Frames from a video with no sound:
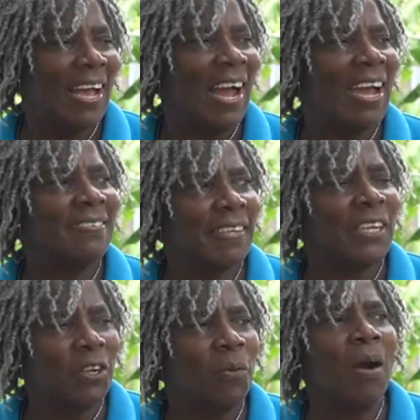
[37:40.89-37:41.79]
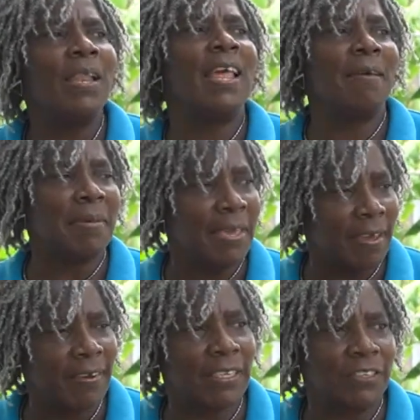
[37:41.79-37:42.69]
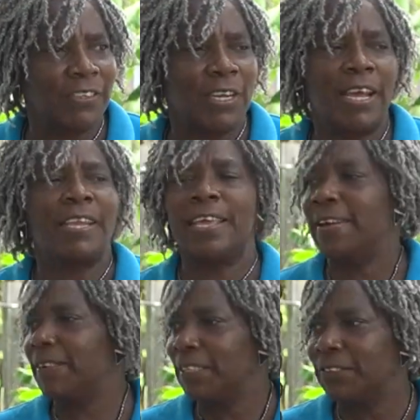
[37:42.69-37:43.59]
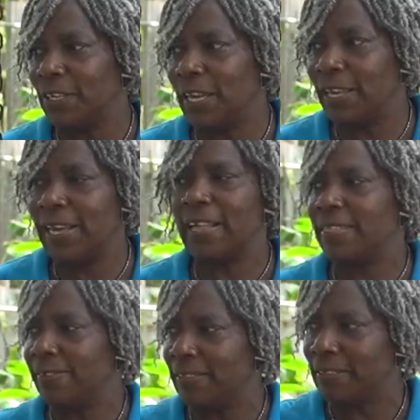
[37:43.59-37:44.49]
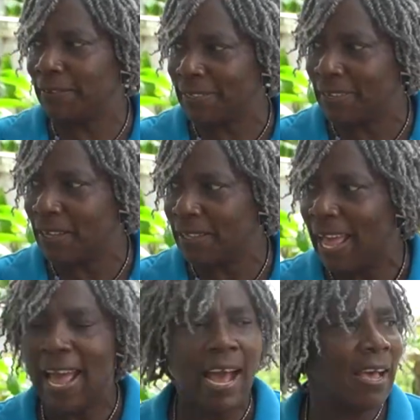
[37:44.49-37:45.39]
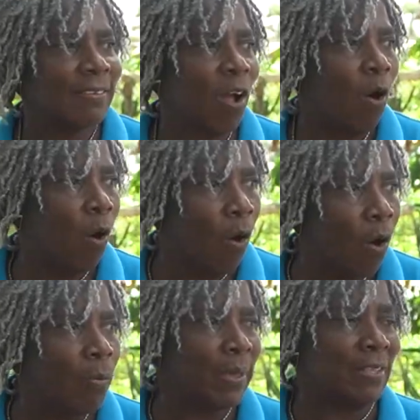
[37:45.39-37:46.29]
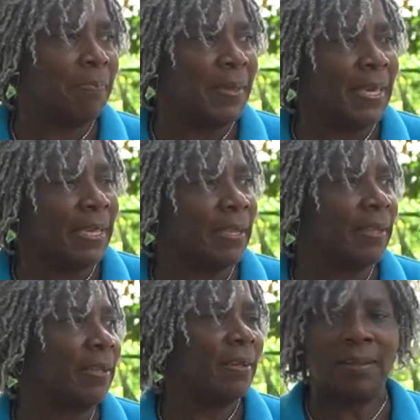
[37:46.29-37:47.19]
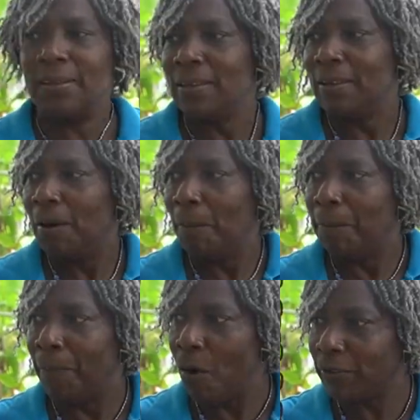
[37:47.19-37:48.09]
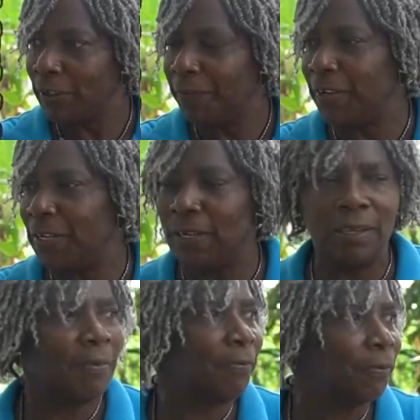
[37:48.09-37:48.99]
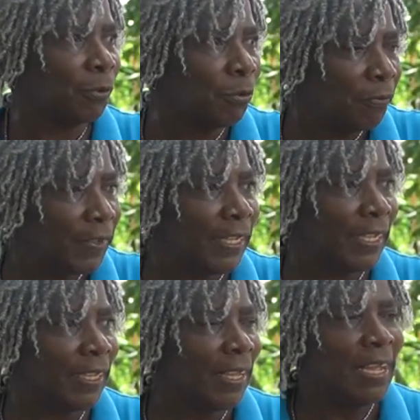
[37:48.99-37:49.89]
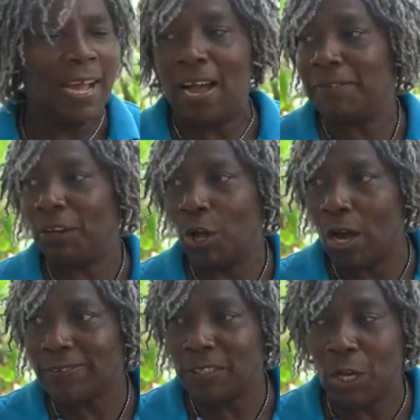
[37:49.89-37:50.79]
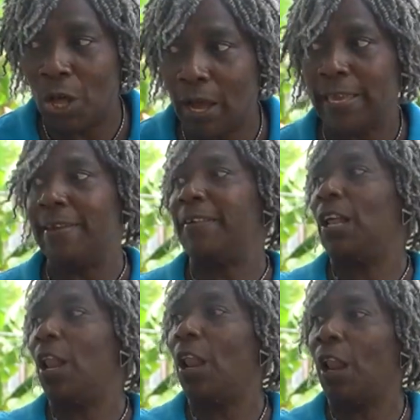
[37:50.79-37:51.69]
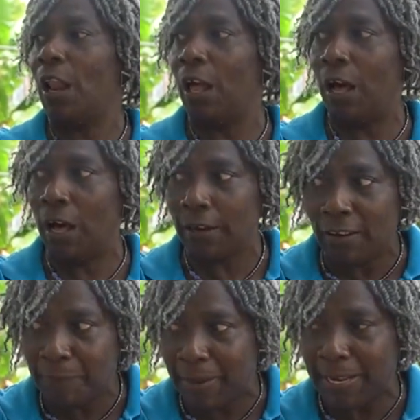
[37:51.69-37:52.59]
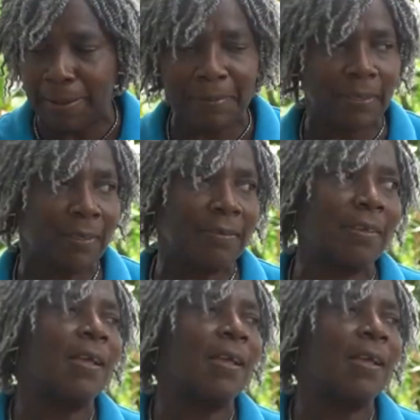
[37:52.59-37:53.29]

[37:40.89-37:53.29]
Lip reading: I say, you know what, let me give it a try. And I give it a try, and this is the result. Has not always been bountiful, fruitful. I've lost a lot, even a lot of pineapples,